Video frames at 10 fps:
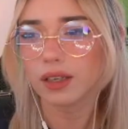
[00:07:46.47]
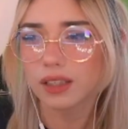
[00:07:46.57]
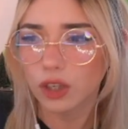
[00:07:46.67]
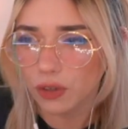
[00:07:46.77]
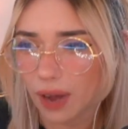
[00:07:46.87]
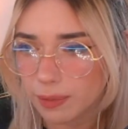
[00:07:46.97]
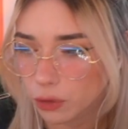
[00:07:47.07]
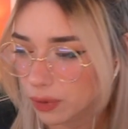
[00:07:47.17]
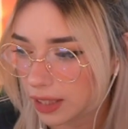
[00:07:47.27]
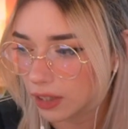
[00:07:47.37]
Her vibes are
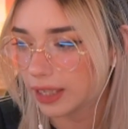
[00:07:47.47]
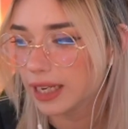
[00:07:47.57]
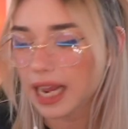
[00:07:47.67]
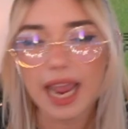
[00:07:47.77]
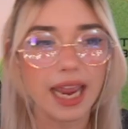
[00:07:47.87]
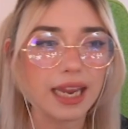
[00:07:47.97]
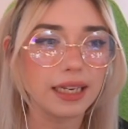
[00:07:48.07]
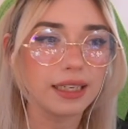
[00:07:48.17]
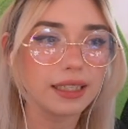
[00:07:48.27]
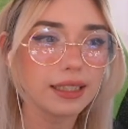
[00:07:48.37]
really good,
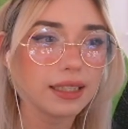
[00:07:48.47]
and